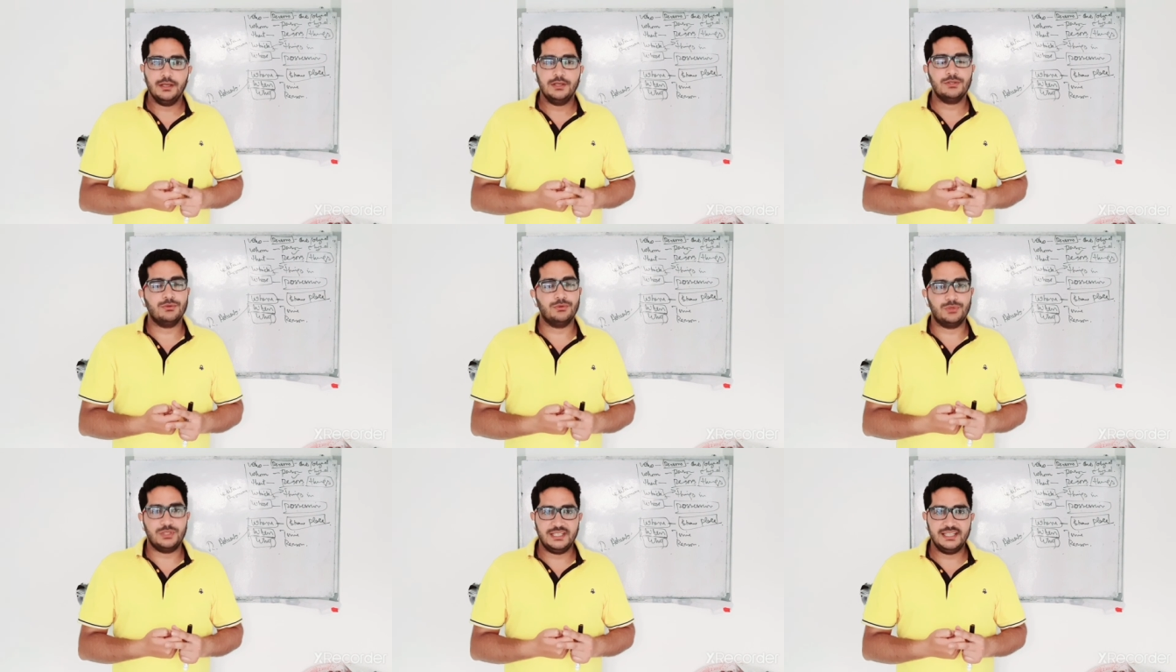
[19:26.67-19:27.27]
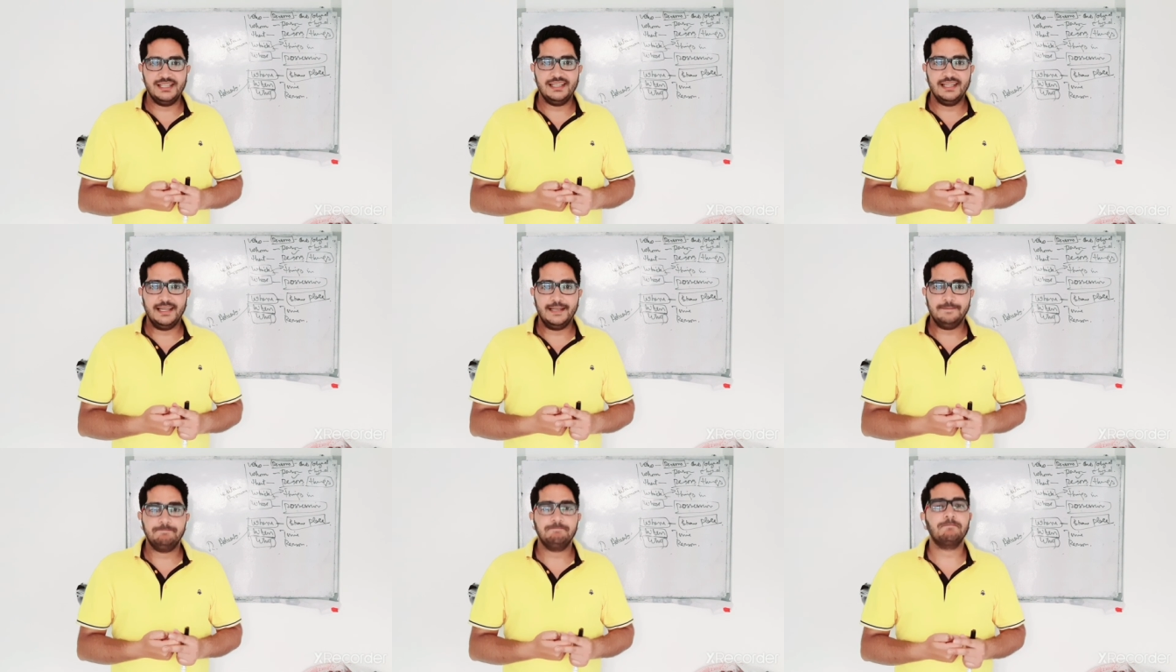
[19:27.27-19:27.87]
So till
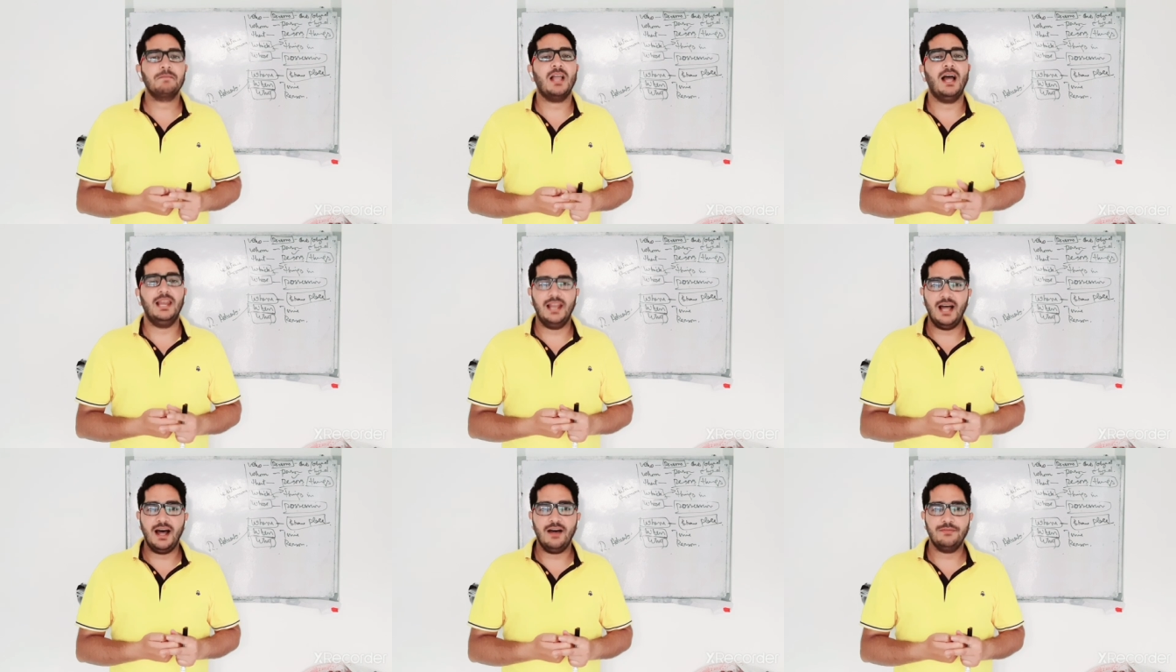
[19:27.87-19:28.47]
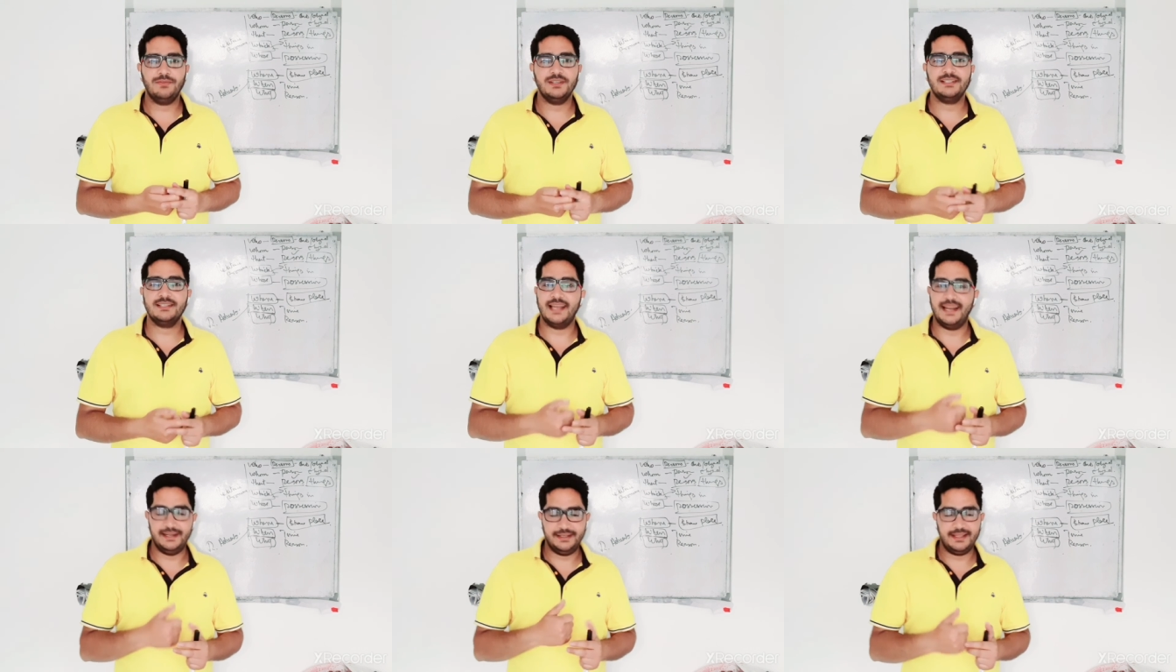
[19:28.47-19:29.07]
then, Allah Hafiz
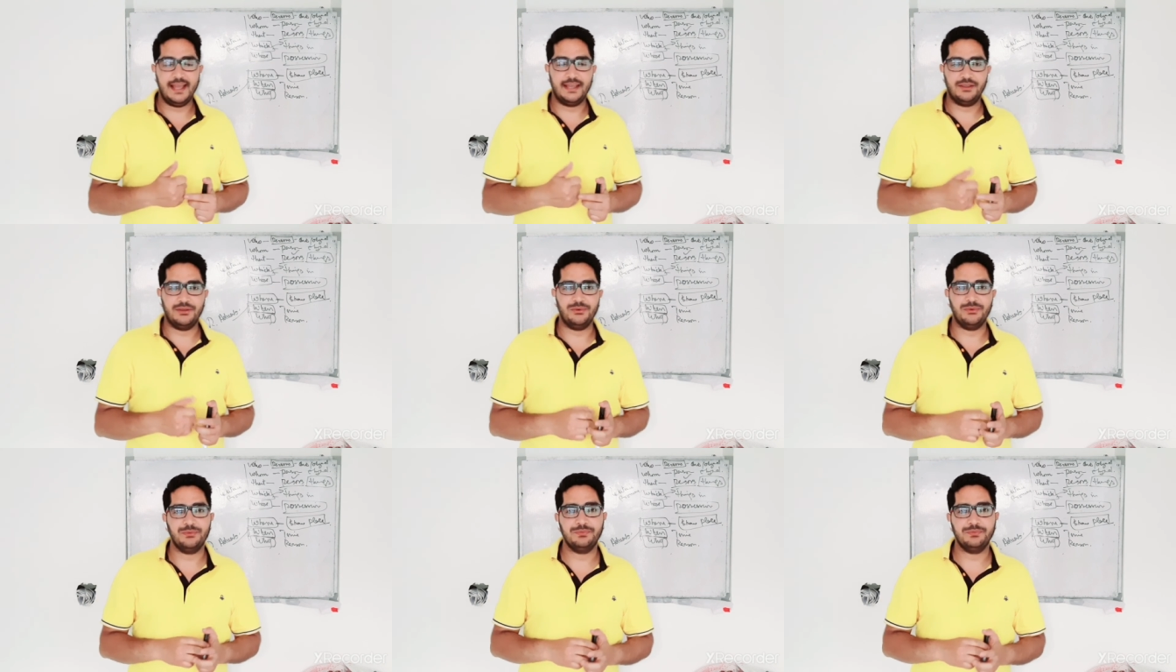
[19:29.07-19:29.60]
and thank you.